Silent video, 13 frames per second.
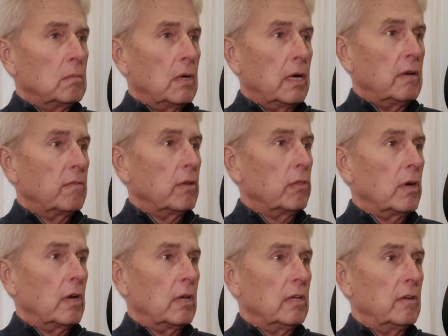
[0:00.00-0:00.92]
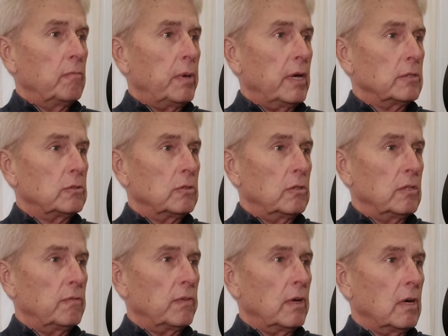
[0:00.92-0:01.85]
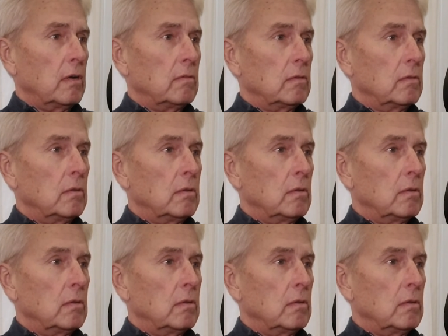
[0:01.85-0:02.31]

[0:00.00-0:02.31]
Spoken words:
I never thought I'd live past 35.